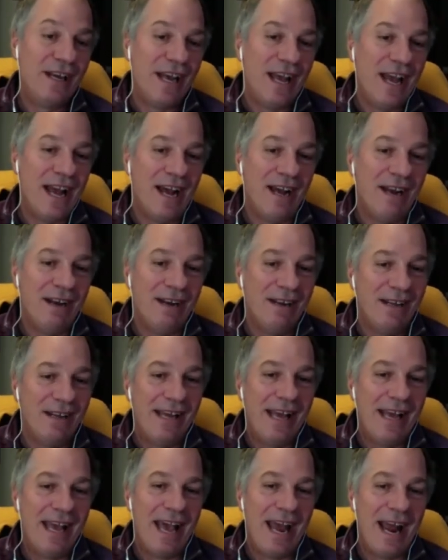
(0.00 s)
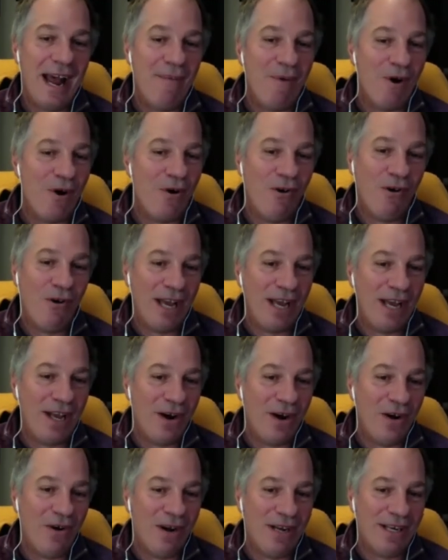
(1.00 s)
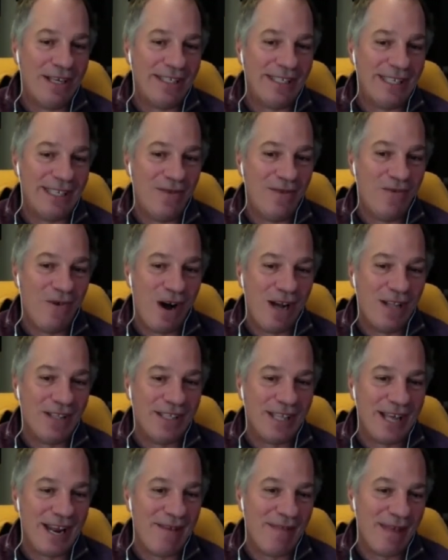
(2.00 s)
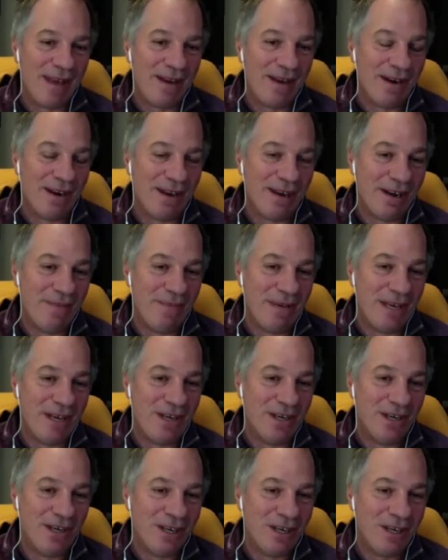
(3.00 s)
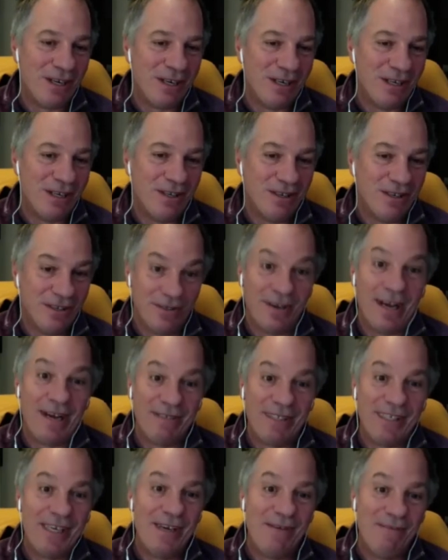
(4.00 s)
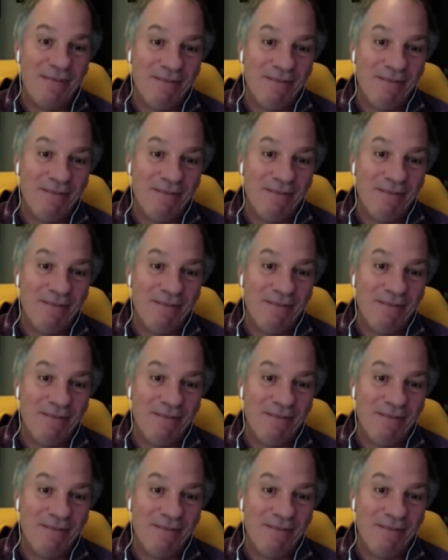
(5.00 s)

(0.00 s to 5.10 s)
and I'm only going to see ones that I think are going to be good. So I've seen